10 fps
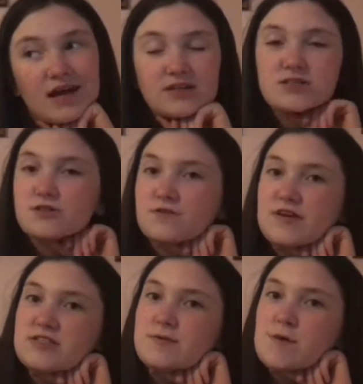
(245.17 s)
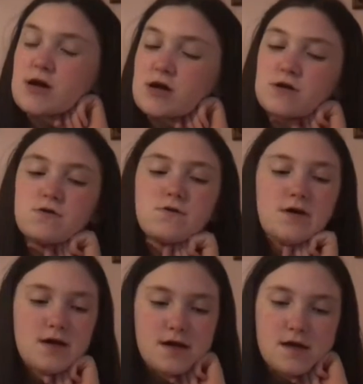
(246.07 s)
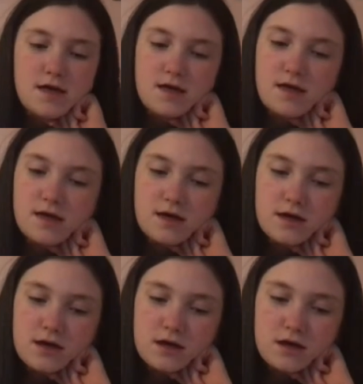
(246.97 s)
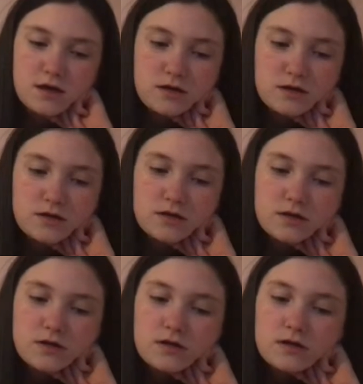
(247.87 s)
I'll just do the rest tomorrow, and